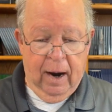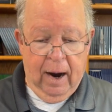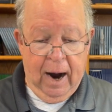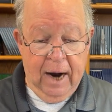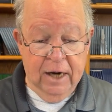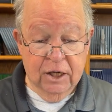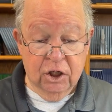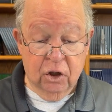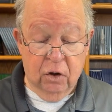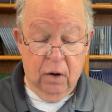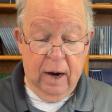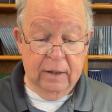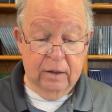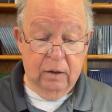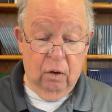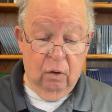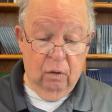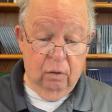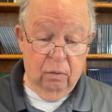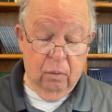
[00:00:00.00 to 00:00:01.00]
I
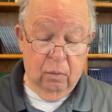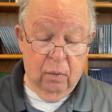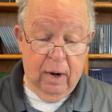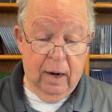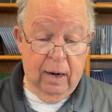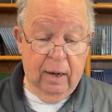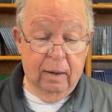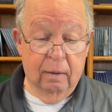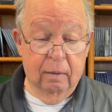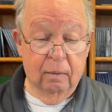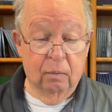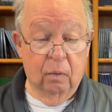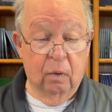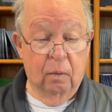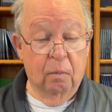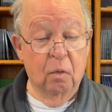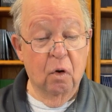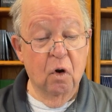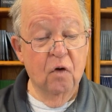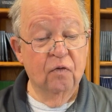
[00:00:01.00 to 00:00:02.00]
scratch when I
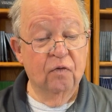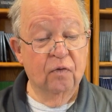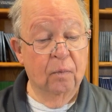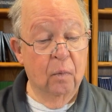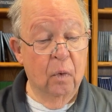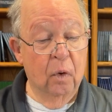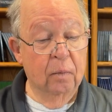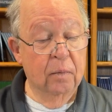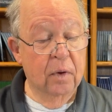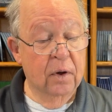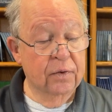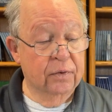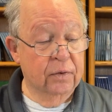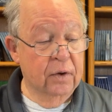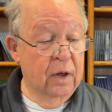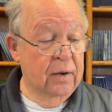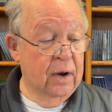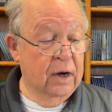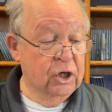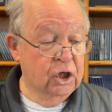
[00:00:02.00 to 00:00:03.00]
move from one month to
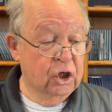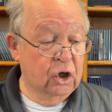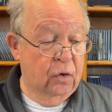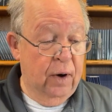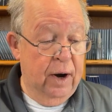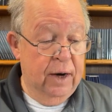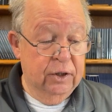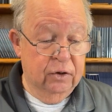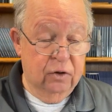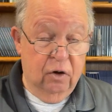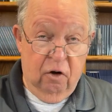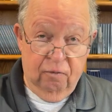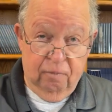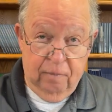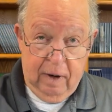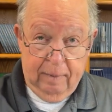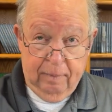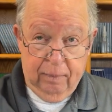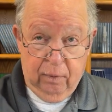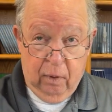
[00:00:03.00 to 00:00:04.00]
another. I scratch off
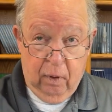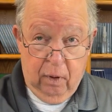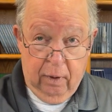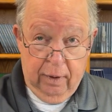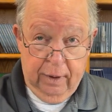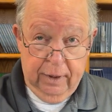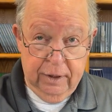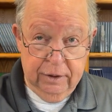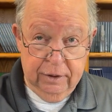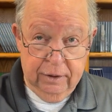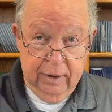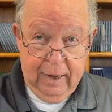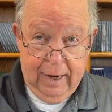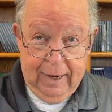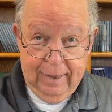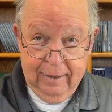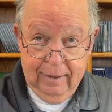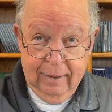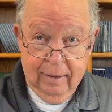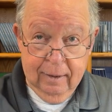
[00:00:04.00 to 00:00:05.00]
my priorities
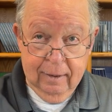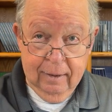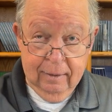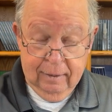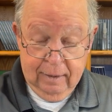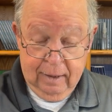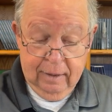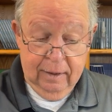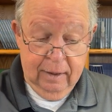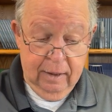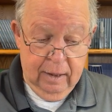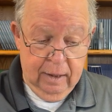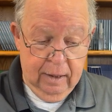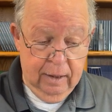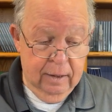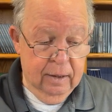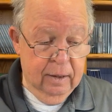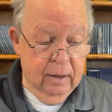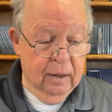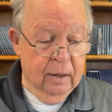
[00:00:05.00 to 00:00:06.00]
that
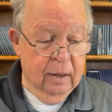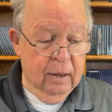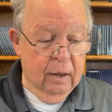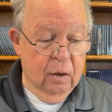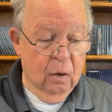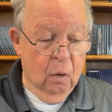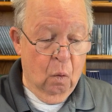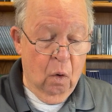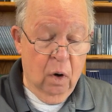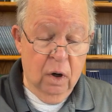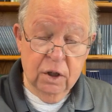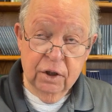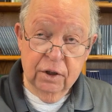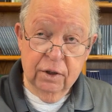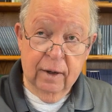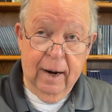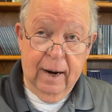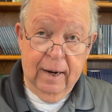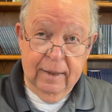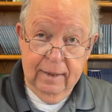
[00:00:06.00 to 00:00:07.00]
did. Ones
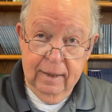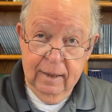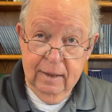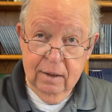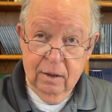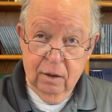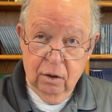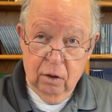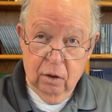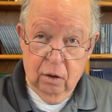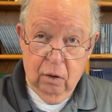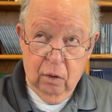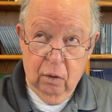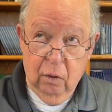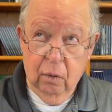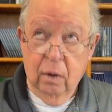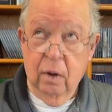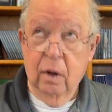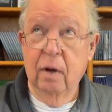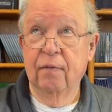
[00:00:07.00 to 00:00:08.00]
that I didn't
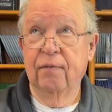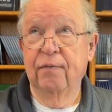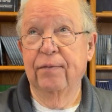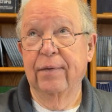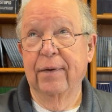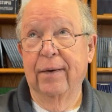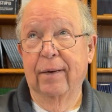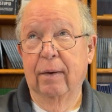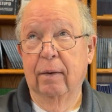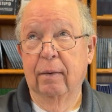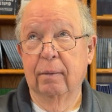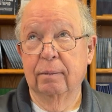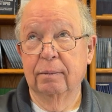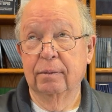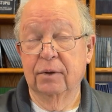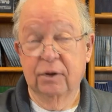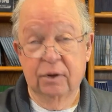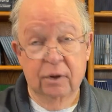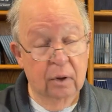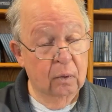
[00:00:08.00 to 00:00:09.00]
do, if they're
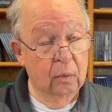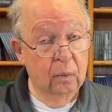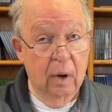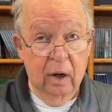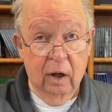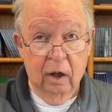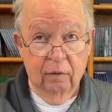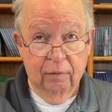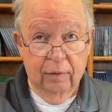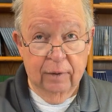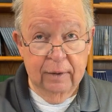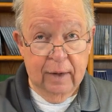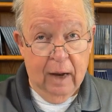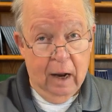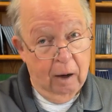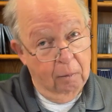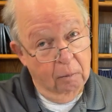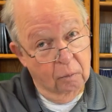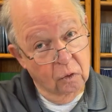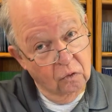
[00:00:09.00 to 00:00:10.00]
still relevant,
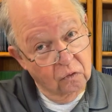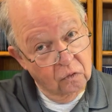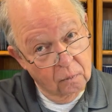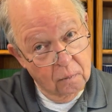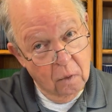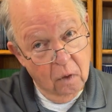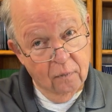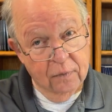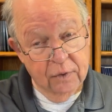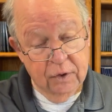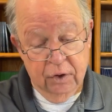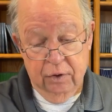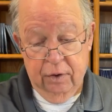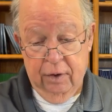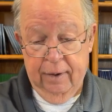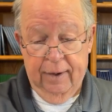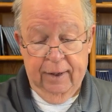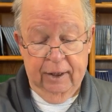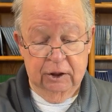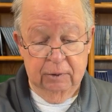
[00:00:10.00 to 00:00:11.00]
I'll move them over to
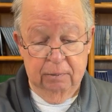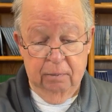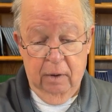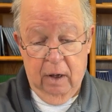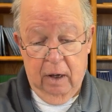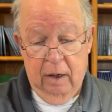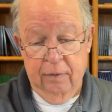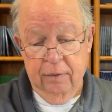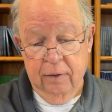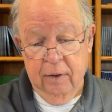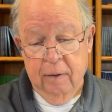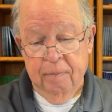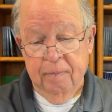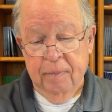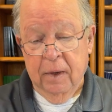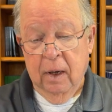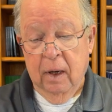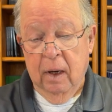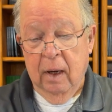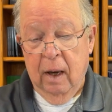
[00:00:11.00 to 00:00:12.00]
the next month.
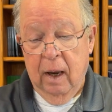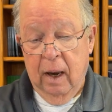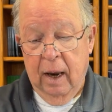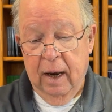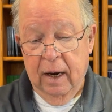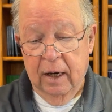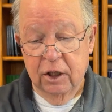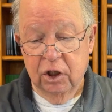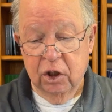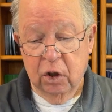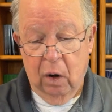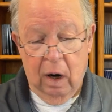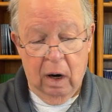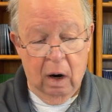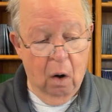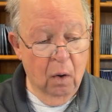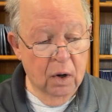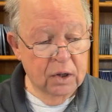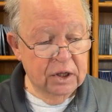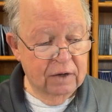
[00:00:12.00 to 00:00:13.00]
And so I
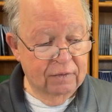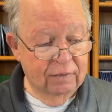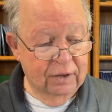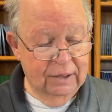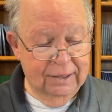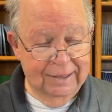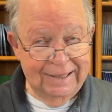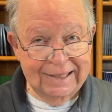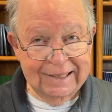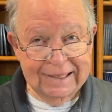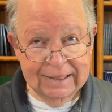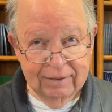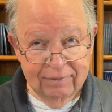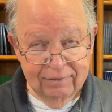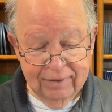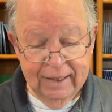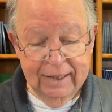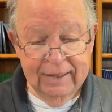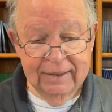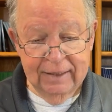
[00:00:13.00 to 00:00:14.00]
always have a list of
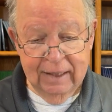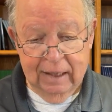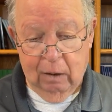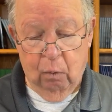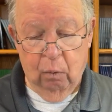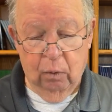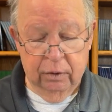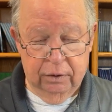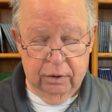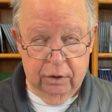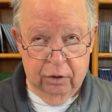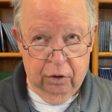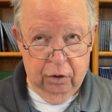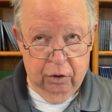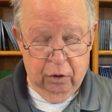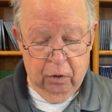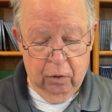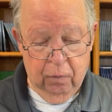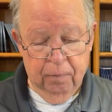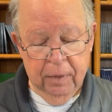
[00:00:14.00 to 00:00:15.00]
things that I want to
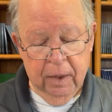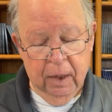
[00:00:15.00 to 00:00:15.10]
do.